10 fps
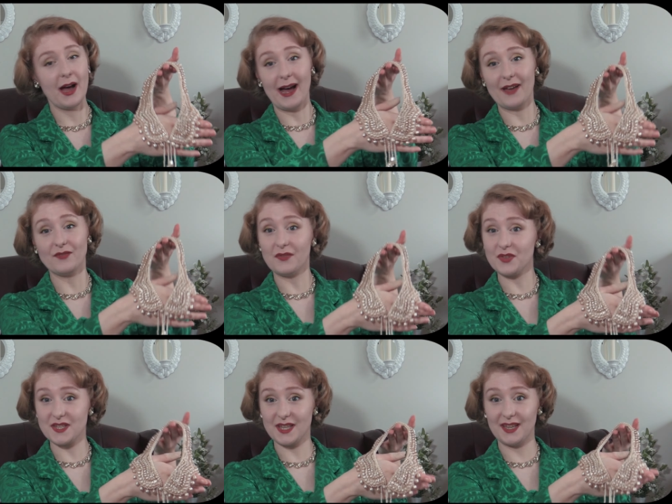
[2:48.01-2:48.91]
I've never
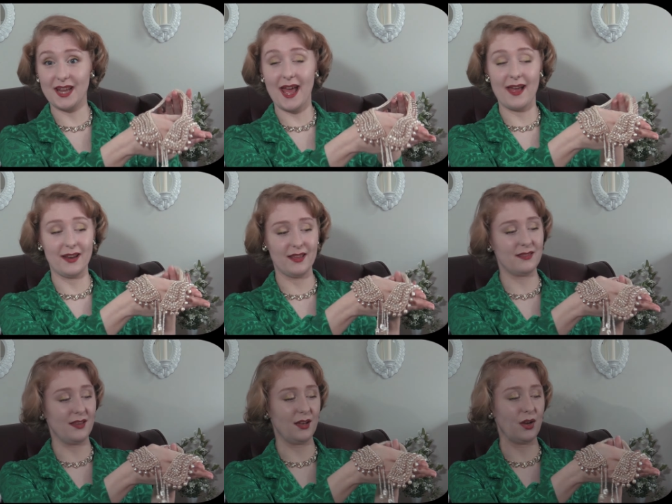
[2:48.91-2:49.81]
seen
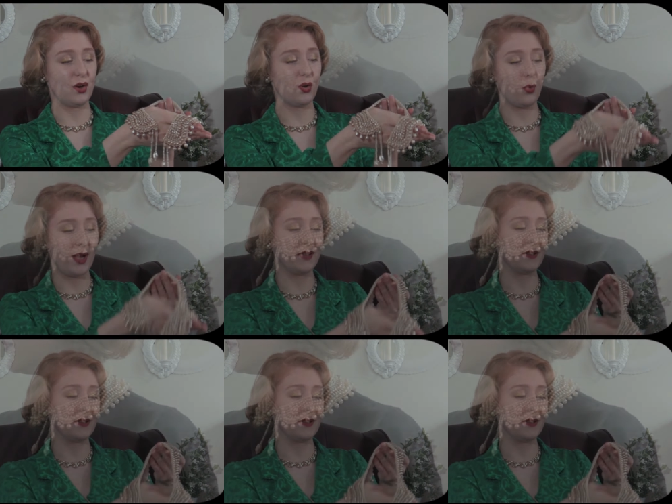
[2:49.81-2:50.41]
anything quite